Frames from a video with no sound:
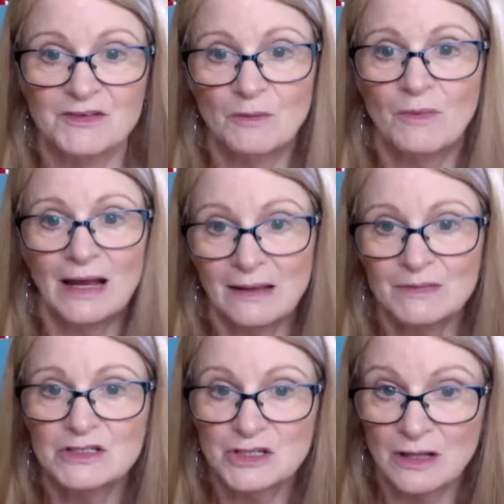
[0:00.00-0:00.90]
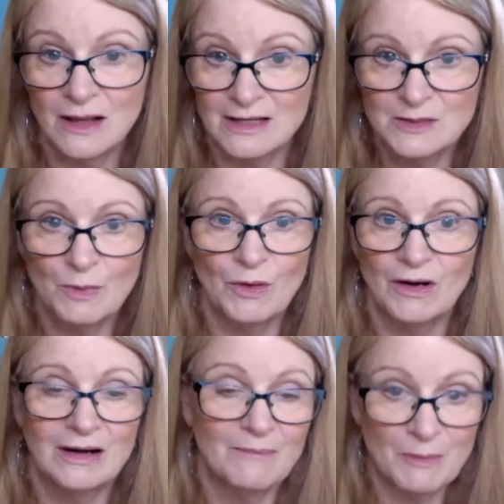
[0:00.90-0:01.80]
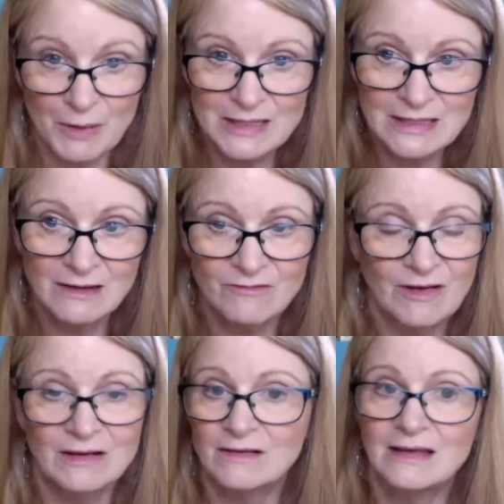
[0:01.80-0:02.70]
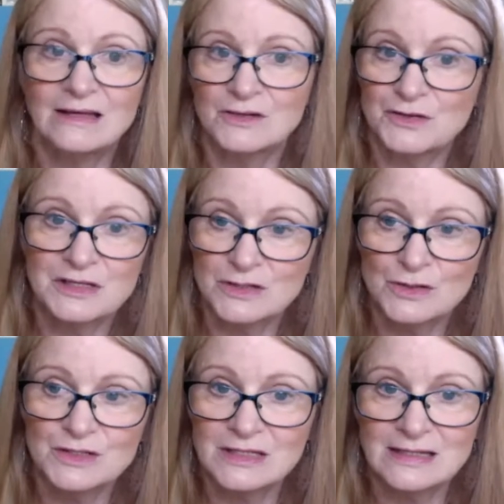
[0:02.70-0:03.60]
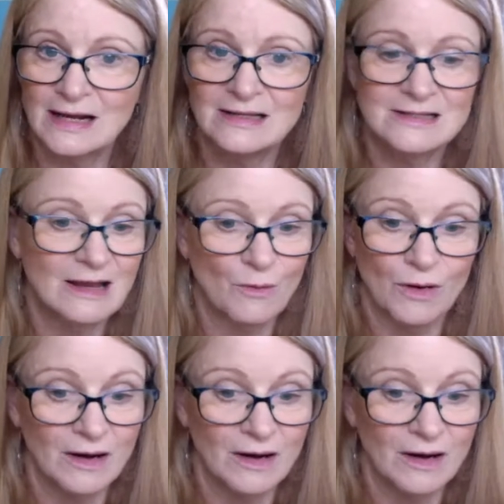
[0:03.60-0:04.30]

So my name is Jill Osborne. I'm the president and founder of the Interstitial Cystitis Network.